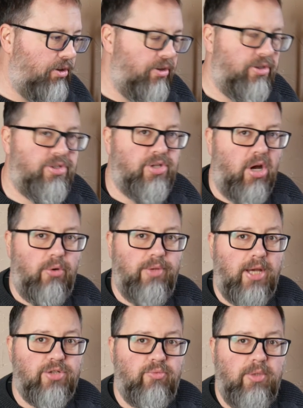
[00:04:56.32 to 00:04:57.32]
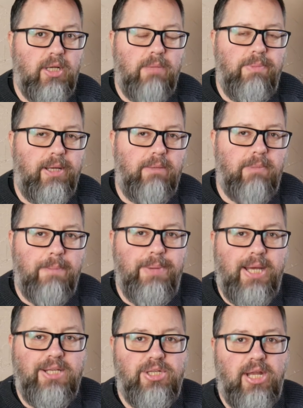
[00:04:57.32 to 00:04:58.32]
So that's really been my
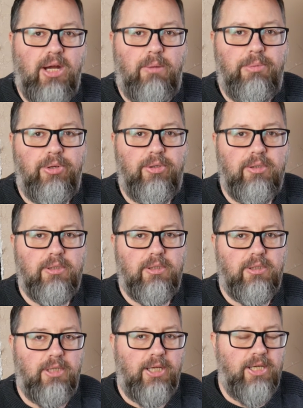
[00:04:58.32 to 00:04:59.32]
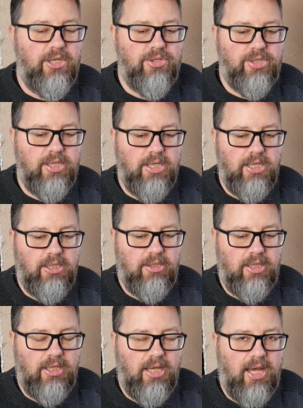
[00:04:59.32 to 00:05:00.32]
painting output, is
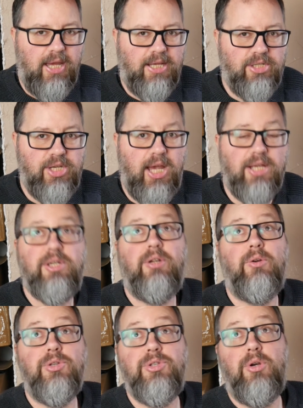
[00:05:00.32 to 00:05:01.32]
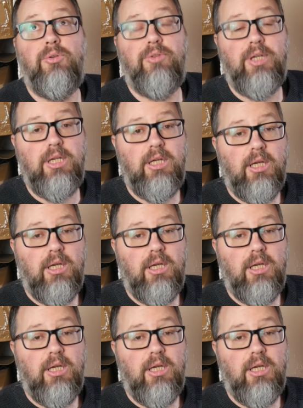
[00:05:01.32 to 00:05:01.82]
the 88 and also the